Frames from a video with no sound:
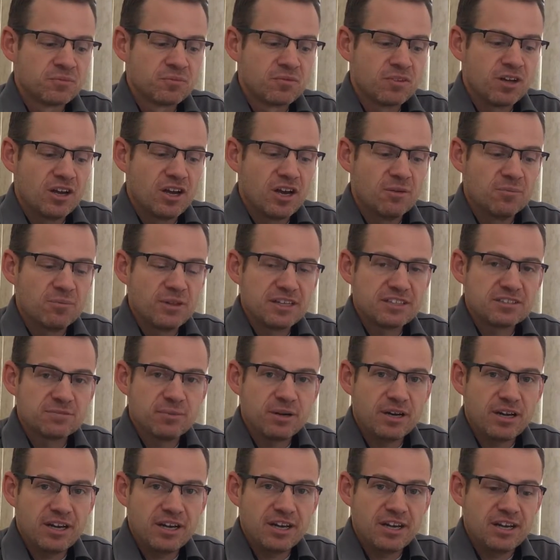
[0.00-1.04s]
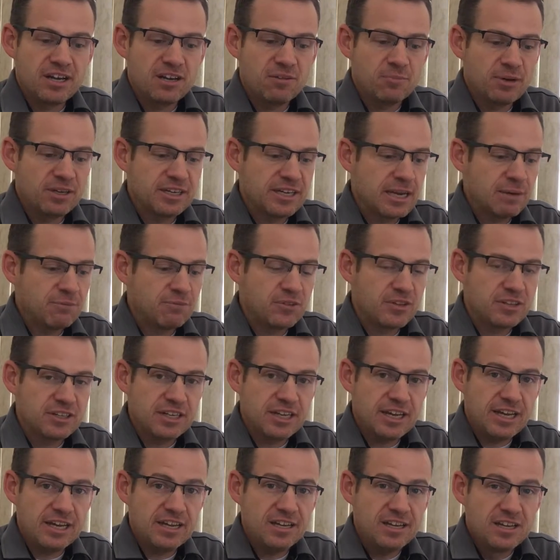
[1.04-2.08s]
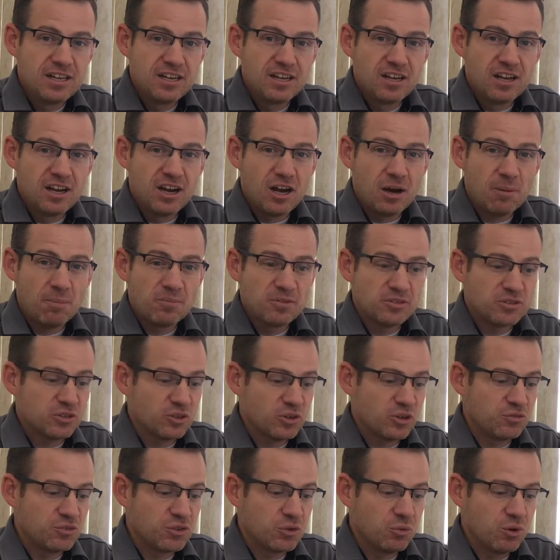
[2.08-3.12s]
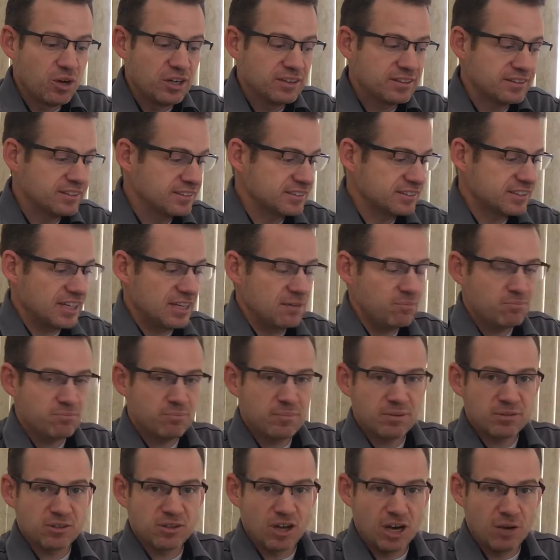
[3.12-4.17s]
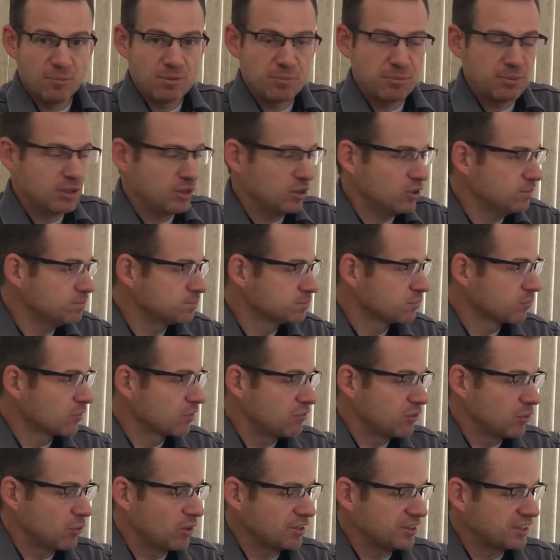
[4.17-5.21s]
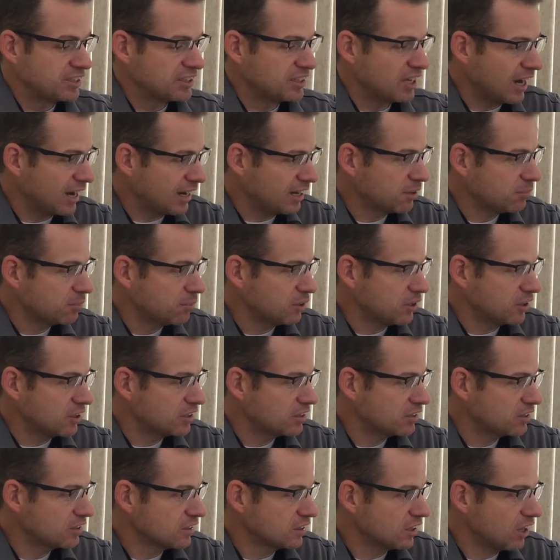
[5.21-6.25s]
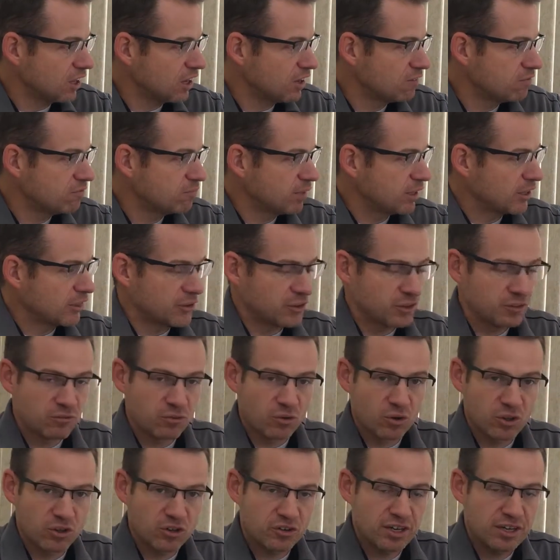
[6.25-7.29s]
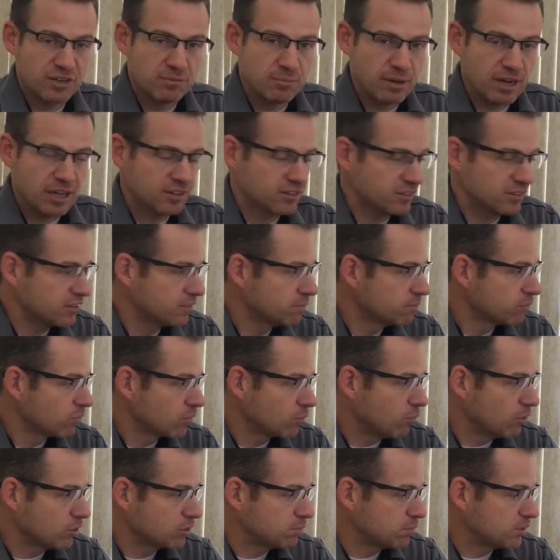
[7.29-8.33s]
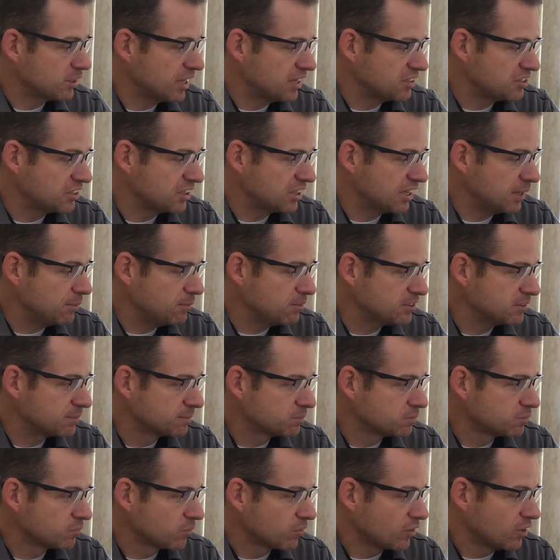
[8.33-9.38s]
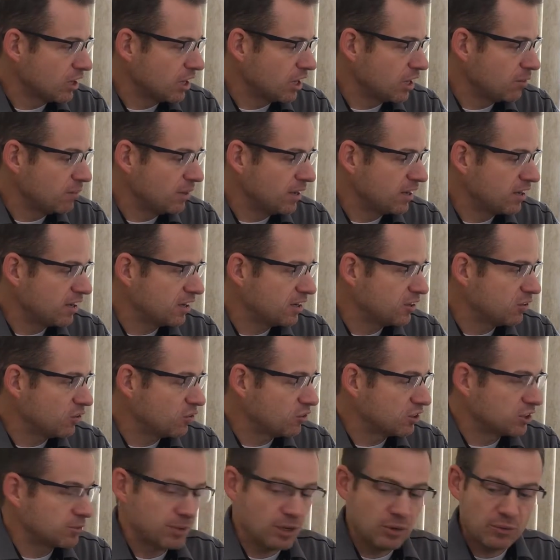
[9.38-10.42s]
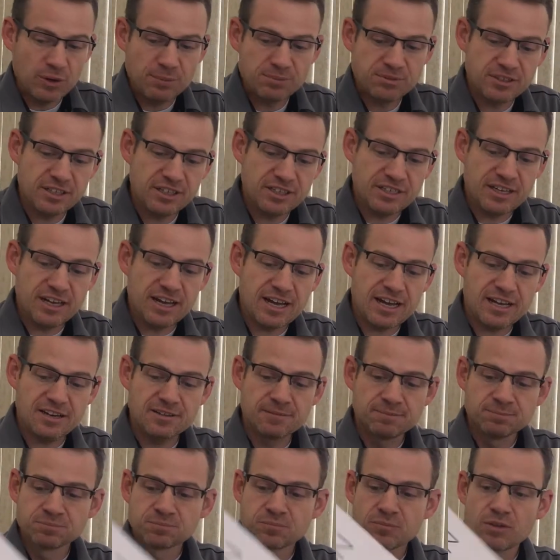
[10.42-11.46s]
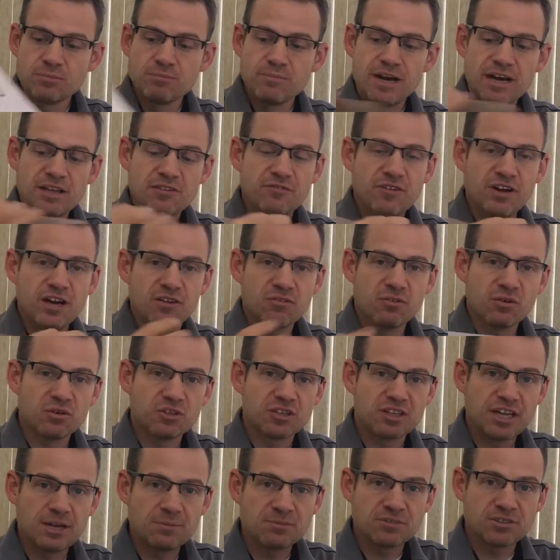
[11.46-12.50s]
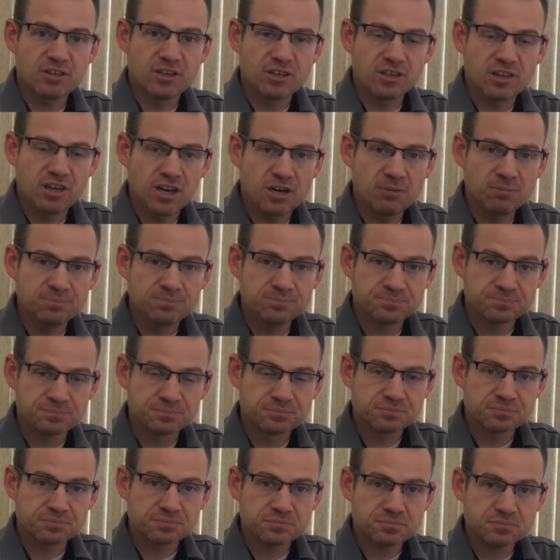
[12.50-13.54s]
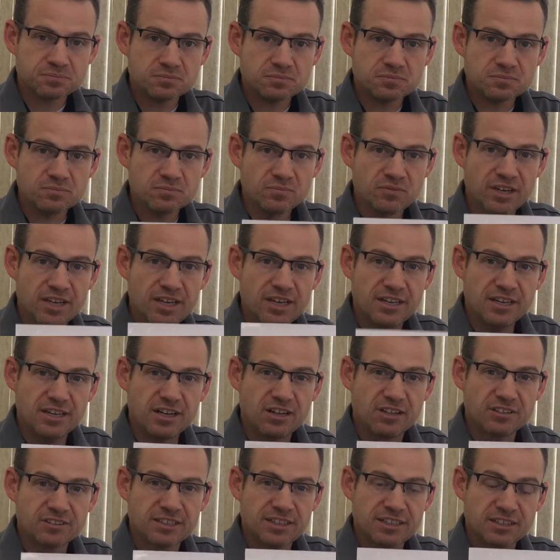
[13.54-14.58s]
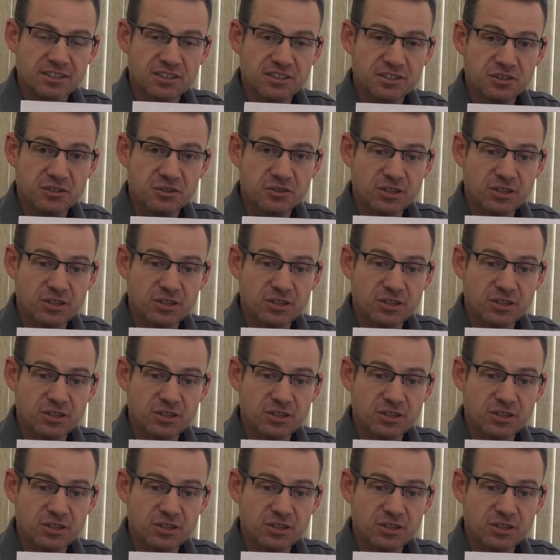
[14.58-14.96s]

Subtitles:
That's my game for the today. So if you want this game, comment below. If you want the entire book of my 3rd and 4th grade math multiplication games, head on over to my website at mathfilefoldergames.com, and I'll send it to you.